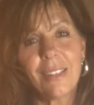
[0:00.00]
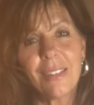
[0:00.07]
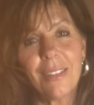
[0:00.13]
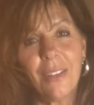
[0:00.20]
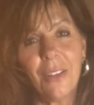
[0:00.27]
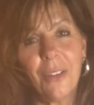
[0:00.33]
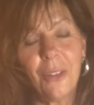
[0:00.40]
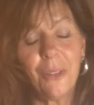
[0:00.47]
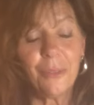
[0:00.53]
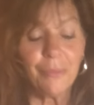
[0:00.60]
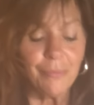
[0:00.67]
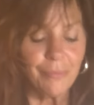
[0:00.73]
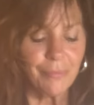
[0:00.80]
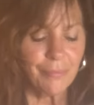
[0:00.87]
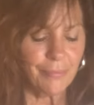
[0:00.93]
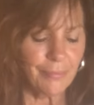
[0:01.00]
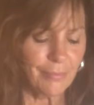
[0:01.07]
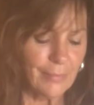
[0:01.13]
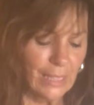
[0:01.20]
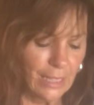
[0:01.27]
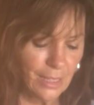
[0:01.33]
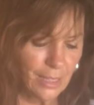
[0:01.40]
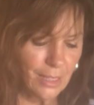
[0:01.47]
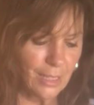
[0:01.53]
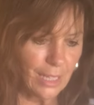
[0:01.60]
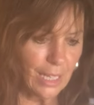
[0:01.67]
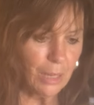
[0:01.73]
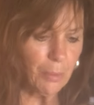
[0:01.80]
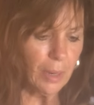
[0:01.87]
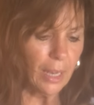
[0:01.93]
So,
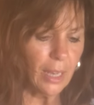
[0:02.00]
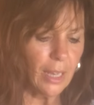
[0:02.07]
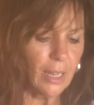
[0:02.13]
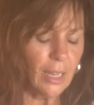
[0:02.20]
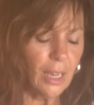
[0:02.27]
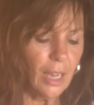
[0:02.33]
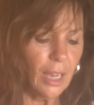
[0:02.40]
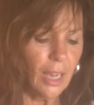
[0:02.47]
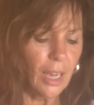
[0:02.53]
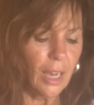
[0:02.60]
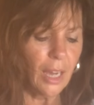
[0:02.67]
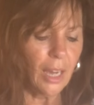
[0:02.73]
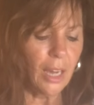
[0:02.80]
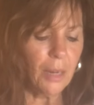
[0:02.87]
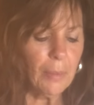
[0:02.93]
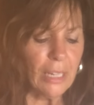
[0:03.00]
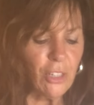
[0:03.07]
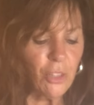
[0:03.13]
anyway, um, I